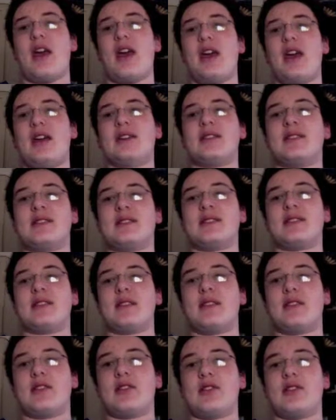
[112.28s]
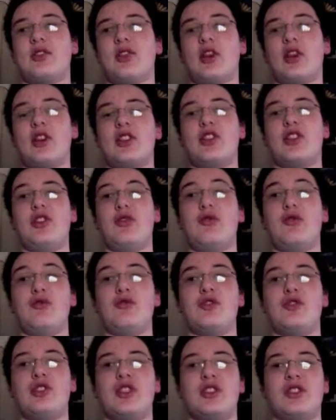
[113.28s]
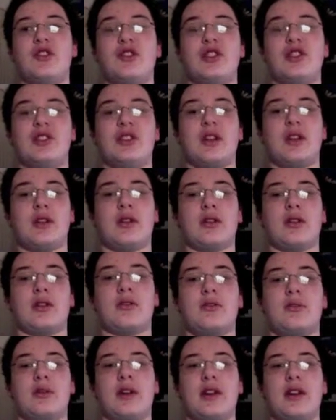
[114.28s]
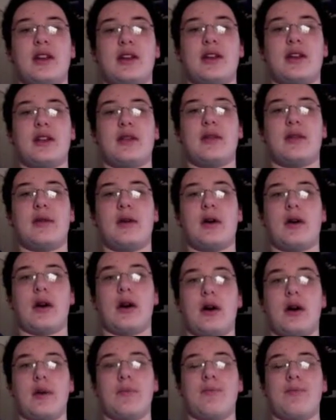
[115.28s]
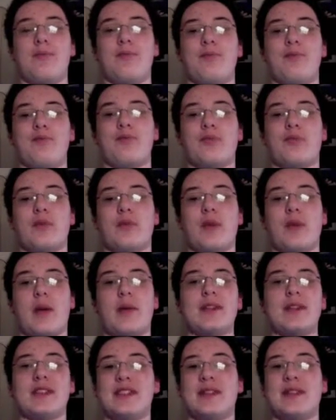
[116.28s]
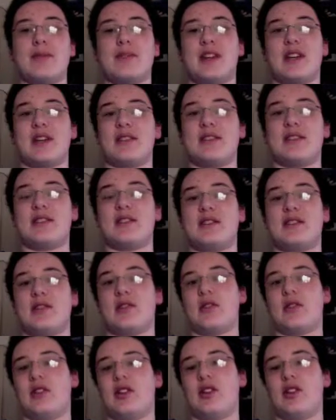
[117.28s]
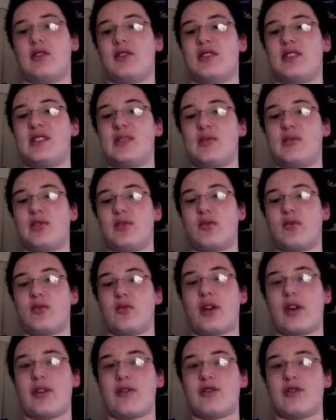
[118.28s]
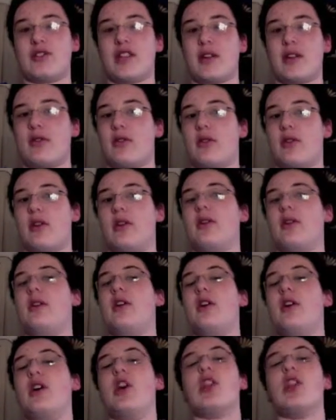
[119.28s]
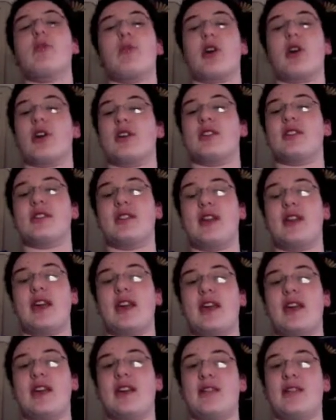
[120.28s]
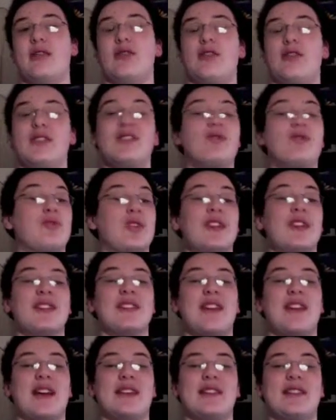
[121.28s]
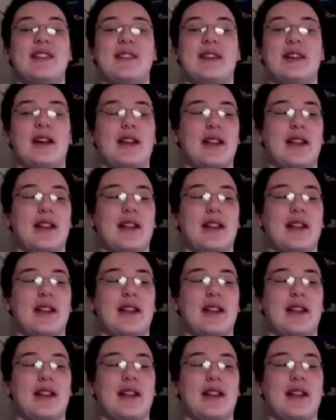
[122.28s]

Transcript: it's not huge. It's just a little bit, about the same size as, the similar routers that are on the market today. It looks really snazzy, kind of